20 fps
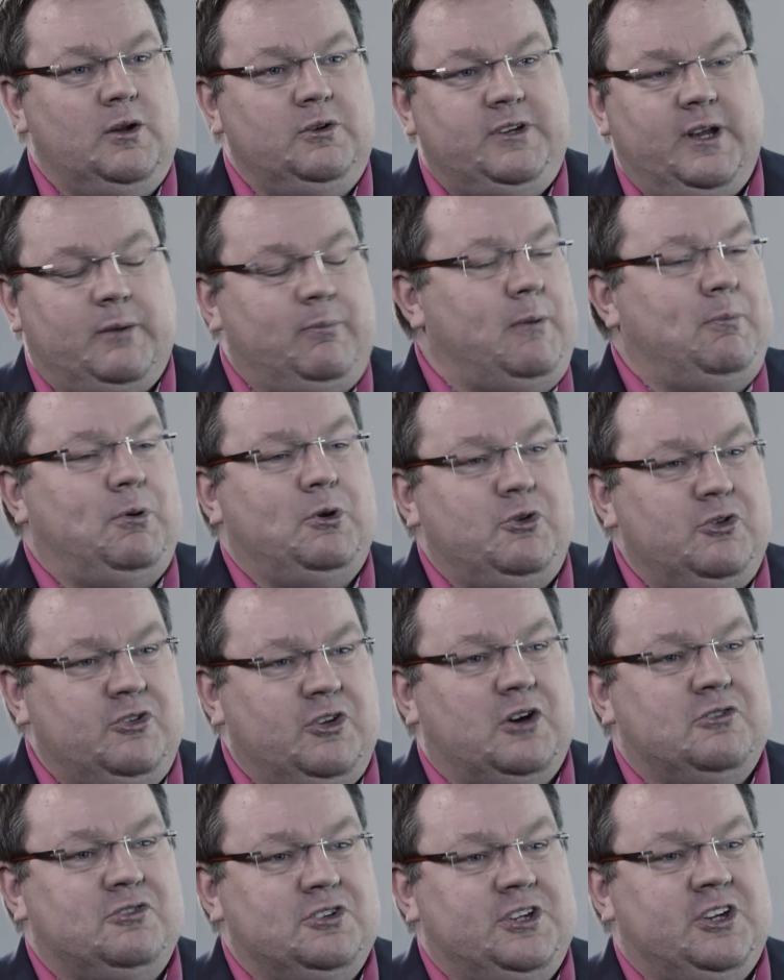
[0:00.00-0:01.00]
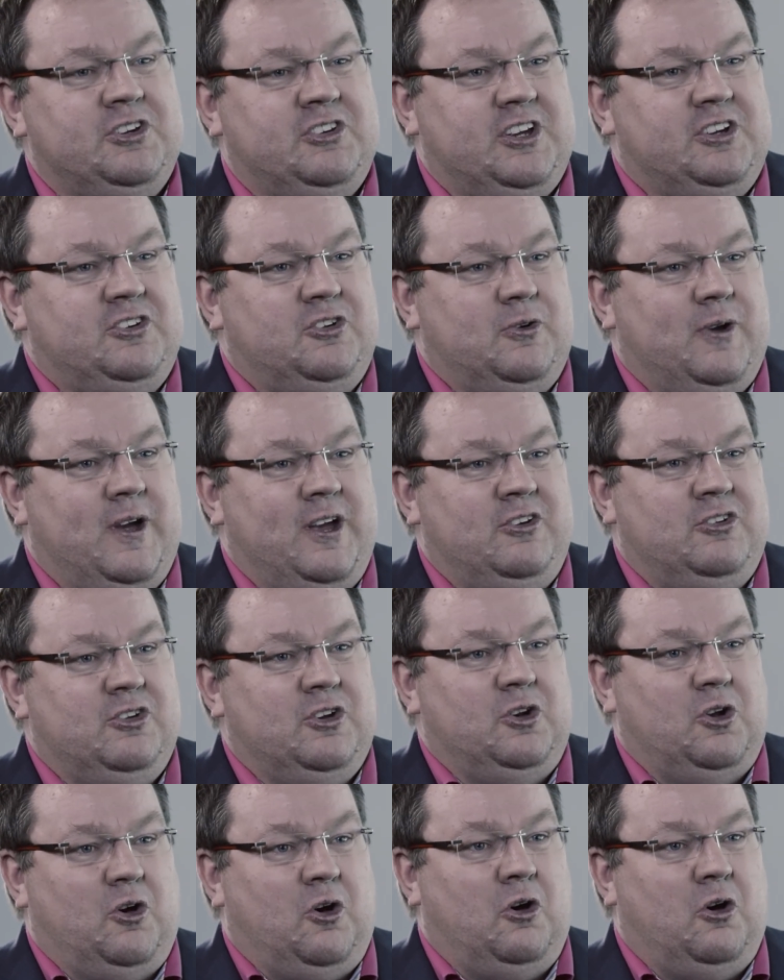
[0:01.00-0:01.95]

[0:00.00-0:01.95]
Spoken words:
Digby, put yourself in the situation